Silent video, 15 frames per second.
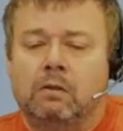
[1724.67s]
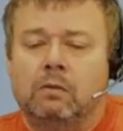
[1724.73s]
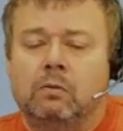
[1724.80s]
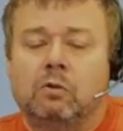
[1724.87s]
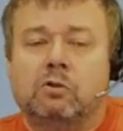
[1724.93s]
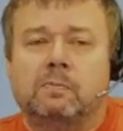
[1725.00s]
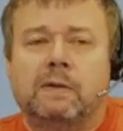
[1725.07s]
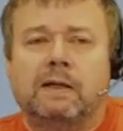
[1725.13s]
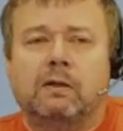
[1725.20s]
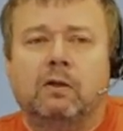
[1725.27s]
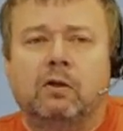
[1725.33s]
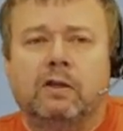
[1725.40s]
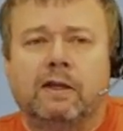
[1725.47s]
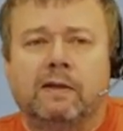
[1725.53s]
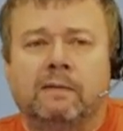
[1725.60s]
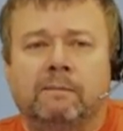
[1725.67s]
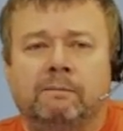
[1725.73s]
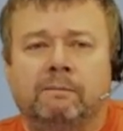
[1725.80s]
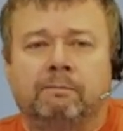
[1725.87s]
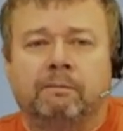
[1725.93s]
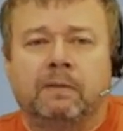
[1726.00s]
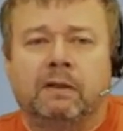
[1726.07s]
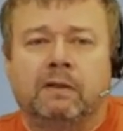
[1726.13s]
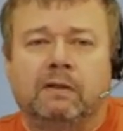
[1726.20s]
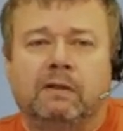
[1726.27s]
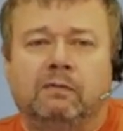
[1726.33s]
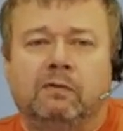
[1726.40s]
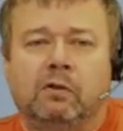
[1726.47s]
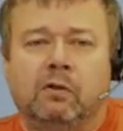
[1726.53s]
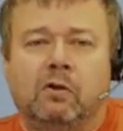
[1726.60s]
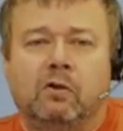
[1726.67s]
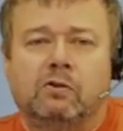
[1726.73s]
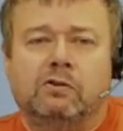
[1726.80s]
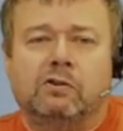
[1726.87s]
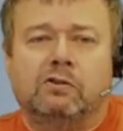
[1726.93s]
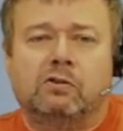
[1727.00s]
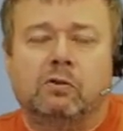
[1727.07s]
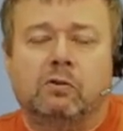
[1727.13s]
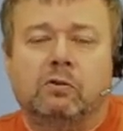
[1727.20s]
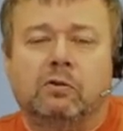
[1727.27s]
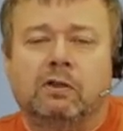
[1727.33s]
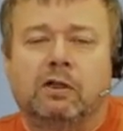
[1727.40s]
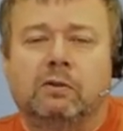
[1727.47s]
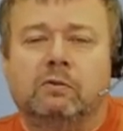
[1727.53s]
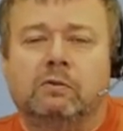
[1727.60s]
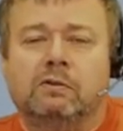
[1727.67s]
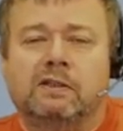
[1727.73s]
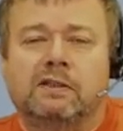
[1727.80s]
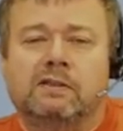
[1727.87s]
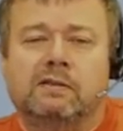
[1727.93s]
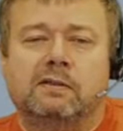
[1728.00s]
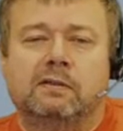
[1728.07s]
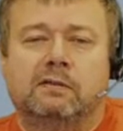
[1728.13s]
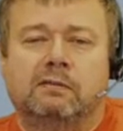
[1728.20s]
What about logging? If your logs are stored on local disk,